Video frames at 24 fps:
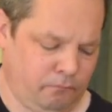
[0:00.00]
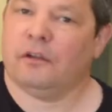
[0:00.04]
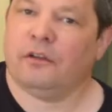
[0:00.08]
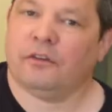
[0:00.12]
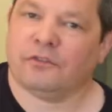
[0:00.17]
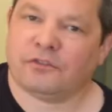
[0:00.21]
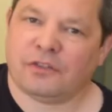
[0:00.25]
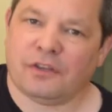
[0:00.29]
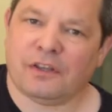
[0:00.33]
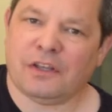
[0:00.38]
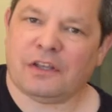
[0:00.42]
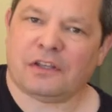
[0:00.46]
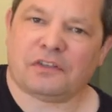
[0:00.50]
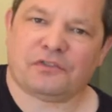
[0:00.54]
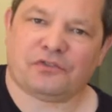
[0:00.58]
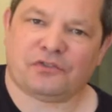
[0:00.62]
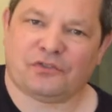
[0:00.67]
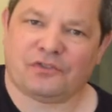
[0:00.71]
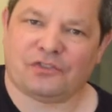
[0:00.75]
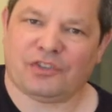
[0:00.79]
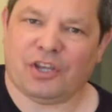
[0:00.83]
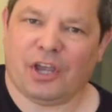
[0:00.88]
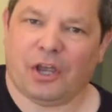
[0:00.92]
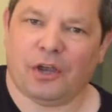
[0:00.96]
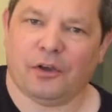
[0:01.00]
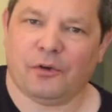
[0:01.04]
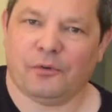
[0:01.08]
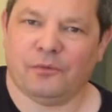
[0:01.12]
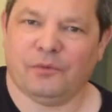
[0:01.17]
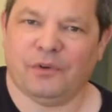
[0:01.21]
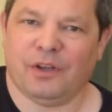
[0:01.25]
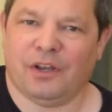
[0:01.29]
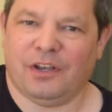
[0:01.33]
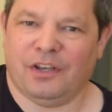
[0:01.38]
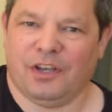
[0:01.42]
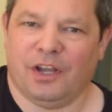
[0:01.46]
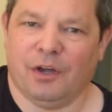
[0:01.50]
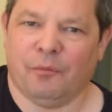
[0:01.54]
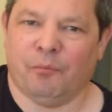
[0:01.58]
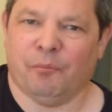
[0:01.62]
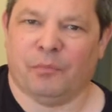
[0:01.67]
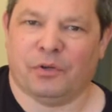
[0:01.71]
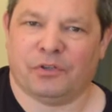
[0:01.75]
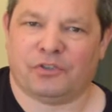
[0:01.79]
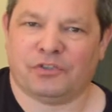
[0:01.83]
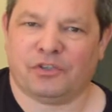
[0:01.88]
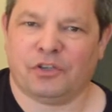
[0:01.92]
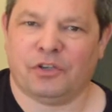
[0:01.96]
So that's tone
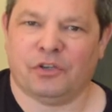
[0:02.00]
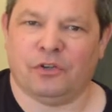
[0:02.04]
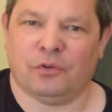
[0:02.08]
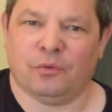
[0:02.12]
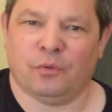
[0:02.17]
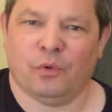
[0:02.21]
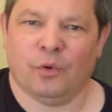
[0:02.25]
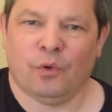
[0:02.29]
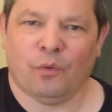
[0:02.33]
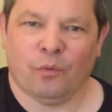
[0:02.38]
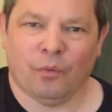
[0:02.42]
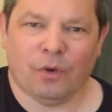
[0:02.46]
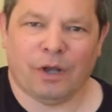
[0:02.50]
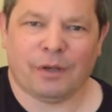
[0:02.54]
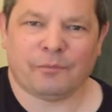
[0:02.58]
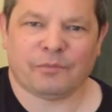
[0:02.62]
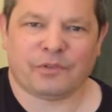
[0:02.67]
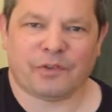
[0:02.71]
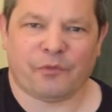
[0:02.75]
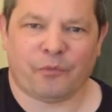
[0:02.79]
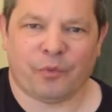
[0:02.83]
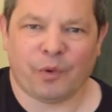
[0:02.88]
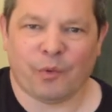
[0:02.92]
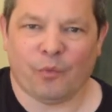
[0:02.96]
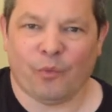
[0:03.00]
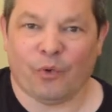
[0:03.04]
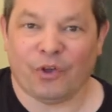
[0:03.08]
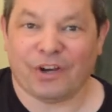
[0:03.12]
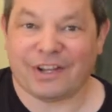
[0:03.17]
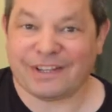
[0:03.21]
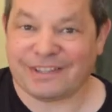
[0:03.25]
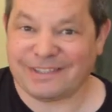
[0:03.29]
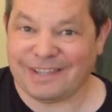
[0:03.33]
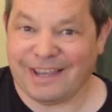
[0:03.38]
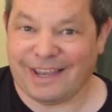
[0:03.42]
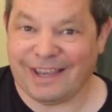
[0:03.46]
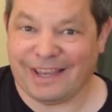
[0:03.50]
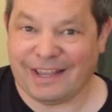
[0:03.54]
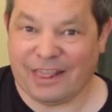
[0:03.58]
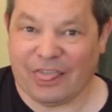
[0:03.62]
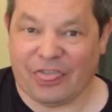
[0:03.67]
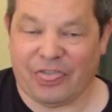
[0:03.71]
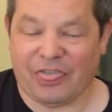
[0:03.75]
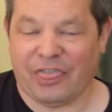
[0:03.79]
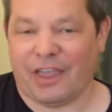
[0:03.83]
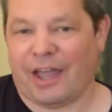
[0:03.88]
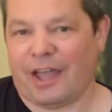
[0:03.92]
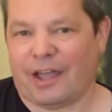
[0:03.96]
number 2. What happens if we want to
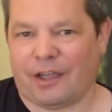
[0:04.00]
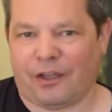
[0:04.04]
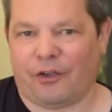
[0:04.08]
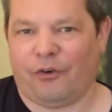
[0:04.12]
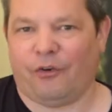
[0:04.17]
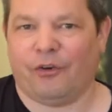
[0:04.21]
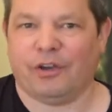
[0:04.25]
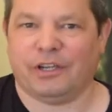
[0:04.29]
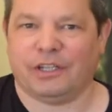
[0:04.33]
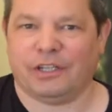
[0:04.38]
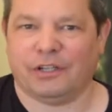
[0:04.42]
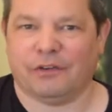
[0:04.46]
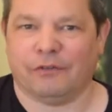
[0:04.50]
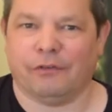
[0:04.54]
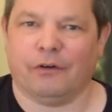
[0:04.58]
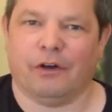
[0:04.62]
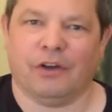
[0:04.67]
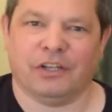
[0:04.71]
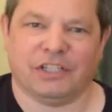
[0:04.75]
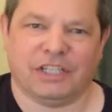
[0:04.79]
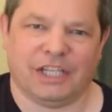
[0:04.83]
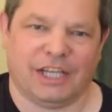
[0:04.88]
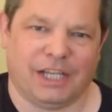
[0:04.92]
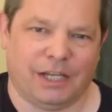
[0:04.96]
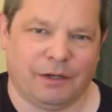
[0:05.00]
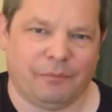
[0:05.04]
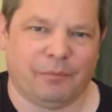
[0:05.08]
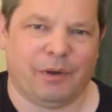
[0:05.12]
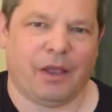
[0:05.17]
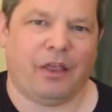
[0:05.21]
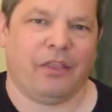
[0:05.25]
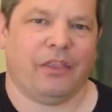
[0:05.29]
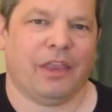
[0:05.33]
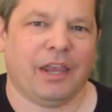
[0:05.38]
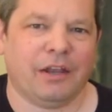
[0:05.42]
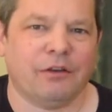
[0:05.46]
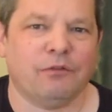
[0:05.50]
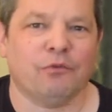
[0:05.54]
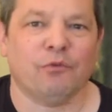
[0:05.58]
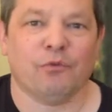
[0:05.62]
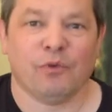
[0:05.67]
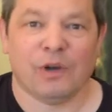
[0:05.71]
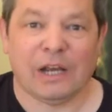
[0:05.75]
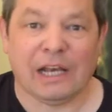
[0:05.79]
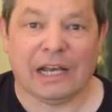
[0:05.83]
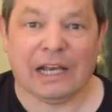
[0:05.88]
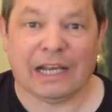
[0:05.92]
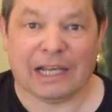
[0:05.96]
take that kind of idea but then
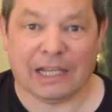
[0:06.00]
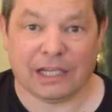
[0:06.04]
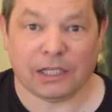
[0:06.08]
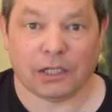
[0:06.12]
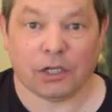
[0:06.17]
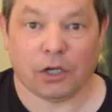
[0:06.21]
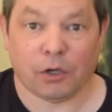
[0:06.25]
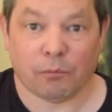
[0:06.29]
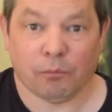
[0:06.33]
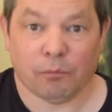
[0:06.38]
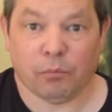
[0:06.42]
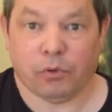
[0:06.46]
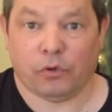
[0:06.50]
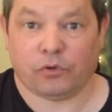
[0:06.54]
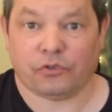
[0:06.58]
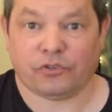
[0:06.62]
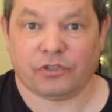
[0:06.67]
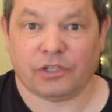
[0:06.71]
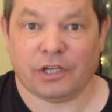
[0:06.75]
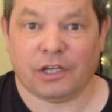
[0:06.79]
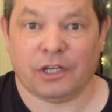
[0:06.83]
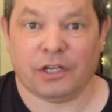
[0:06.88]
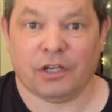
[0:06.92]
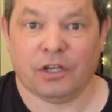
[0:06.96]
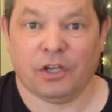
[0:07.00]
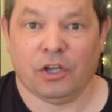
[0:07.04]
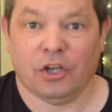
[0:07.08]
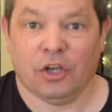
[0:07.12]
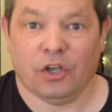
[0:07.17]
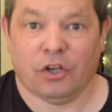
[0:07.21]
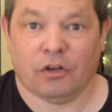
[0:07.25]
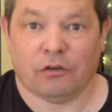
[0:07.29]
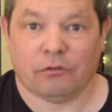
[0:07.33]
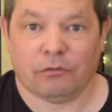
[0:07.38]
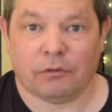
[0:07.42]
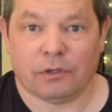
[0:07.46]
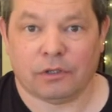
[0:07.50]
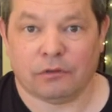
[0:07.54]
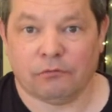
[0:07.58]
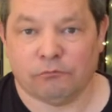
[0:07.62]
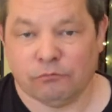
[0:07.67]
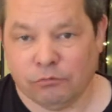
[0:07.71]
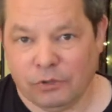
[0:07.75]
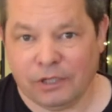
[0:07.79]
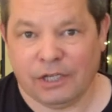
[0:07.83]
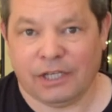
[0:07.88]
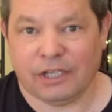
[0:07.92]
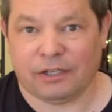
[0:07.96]
really push it? We'll
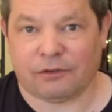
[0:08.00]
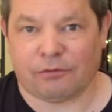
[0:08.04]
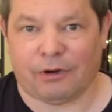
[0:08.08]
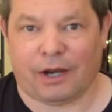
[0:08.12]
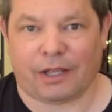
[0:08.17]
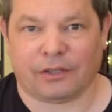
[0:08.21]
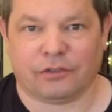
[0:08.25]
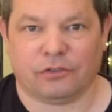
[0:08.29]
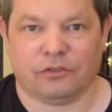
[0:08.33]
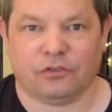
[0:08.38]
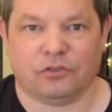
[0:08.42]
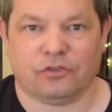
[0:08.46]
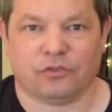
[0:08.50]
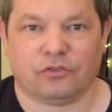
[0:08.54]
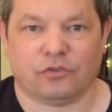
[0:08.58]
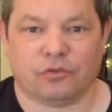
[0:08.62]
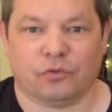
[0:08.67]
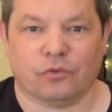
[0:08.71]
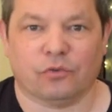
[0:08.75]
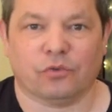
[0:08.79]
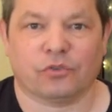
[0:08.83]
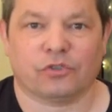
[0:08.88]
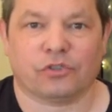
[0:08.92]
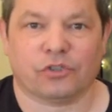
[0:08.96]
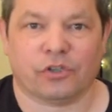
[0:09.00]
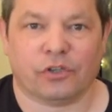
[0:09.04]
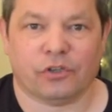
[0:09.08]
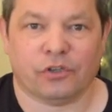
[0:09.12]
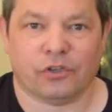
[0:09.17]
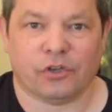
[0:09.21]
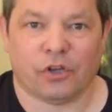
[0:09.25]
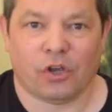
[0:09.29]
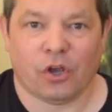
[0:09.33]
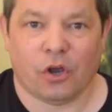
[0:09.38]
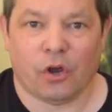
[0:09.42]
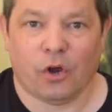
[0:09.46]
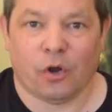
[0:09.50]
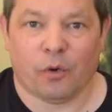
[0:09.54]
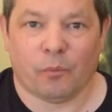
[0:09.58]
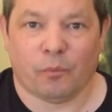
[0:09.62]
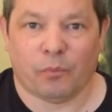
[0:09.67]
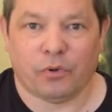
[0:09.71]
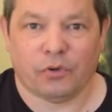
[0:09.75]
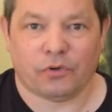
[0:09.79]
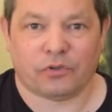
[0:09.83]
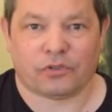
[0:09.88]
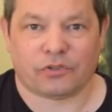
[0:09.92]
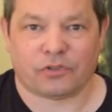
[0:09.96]
really crank the distortion,
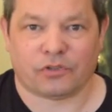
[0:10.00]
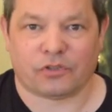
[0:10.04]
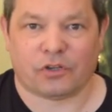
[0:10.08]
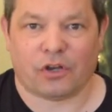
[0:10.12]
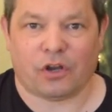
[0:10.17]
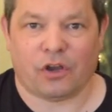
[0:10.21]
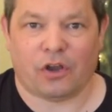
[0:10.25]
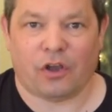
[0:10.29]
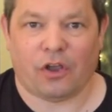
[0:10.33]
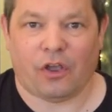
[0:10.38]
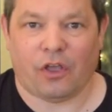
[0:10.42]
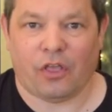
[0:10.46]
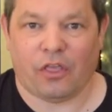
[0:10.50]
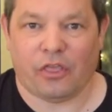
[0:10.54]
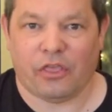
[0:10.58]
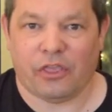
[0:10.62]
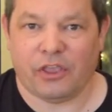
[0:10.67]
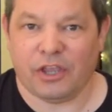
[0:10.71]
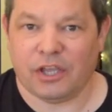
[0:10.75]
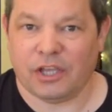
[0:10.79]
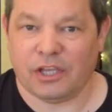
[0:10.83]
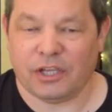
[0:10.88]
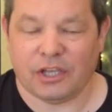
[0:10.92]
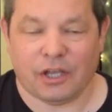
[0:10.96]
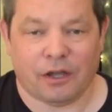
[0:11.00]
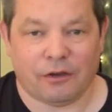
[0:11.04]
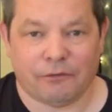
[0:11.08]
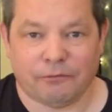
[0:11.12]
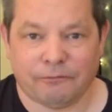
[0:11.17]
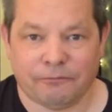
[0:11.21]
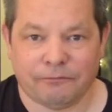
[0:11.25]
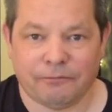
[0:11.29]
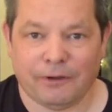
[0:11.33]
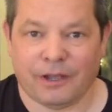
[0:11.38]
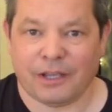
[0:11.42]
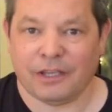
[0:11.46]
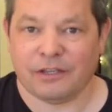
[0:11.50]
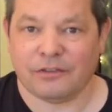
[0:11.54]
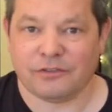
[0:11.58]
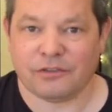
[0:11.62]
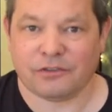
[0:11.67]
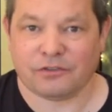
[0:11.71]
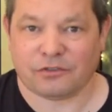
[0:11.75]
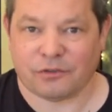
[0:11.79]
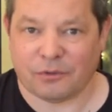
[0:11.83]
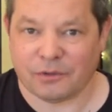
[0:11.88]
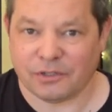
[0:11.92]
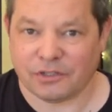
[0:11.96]
push the phaser
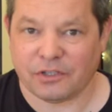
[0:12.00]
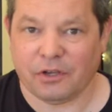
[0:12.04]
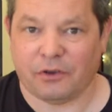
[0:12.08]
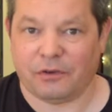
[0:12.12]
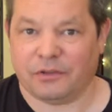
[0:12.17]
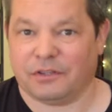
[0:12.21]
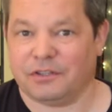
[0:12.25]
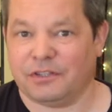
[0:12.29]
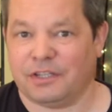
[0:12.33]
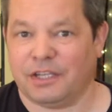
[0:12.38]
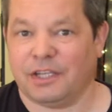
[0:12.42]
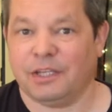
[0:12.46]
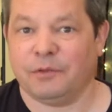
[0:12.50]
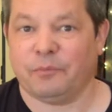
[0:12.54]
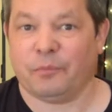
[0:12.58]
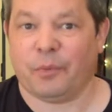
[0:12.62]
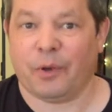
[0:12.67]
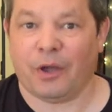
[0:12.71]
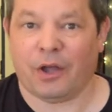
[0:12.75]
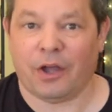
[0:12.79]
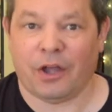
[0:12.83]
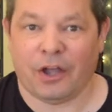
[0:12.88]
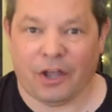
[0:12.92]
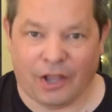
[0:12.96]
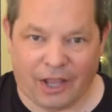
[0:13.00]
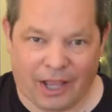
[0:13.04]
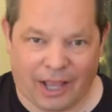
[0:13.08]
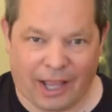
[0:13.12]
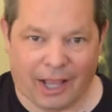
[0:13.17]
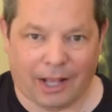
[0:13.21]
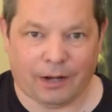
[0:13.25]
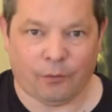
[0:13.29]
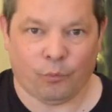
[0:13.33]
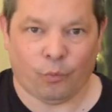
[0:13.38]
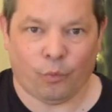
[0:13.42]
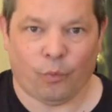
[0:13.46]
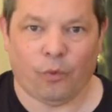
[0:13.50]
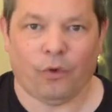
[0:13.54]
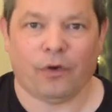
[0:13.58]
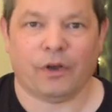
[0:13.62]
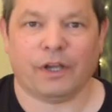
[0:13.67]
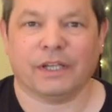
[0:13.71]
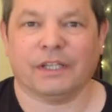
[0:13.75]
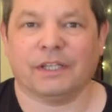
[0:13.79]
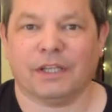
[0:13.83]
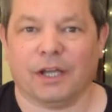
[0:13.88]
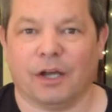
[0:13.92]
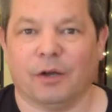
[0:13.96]
so it's going deeper, and
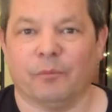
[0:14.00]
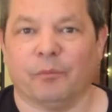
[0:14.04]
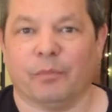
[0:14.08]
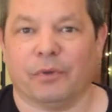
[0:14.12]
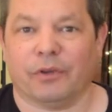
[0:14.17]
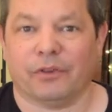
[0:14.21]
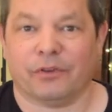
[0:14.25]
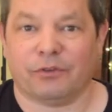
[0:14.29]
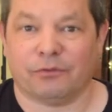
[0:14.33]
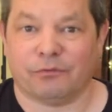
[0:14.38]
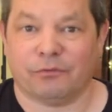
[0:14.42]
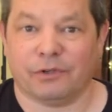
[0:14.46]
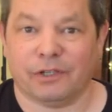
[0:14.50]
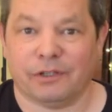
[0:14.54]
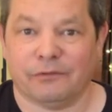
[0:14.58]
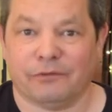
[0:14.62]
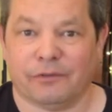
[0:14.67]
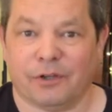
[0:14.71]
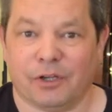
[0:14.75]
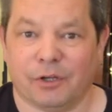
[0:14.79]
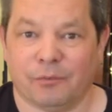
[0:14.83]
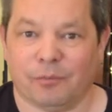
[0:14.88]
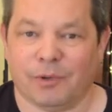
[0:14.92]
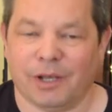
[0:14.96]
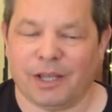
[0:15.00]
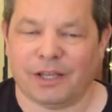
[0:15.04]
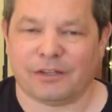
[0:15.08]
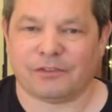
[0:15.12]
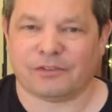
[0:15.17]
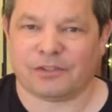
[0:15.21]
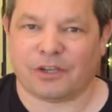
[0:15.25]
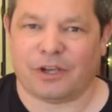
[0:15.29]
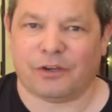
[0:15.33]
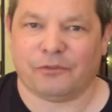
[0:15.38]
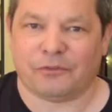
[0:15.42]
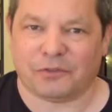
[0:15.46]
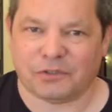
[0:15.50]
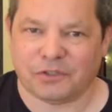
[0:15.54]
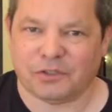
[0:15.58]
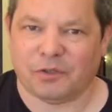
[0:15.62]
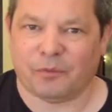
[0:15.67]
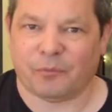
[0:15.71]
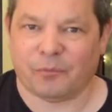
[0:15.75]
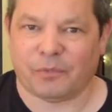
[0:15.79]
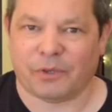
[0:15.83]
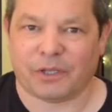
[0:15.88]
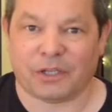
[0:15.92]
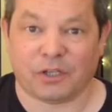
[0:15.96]
wind up the reverb. Let's go for
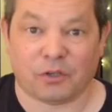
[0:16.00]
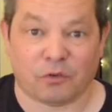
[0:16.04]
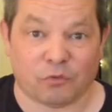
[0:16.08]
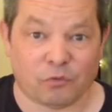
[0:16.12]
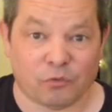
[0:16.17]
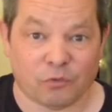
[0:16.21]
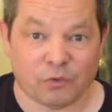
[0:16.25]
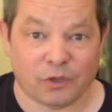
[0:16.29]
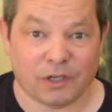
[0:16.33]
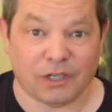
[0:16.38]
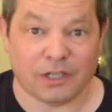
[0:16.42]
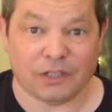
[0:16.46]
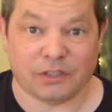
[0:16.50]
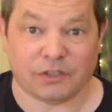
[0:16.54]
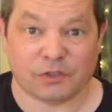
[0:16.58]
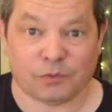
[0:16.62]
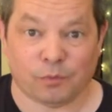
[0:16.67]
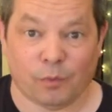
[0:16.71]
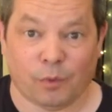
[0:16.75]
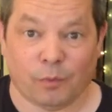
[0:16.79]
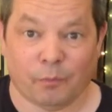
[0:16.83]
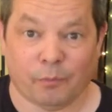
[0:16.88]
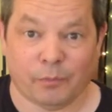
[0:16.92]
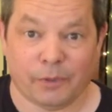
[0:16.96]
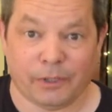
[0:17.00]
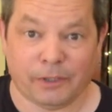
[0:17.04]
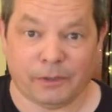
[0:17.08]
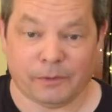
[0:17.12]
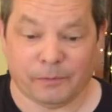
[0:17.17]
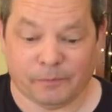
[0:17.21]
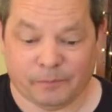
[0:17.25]
something really swampy.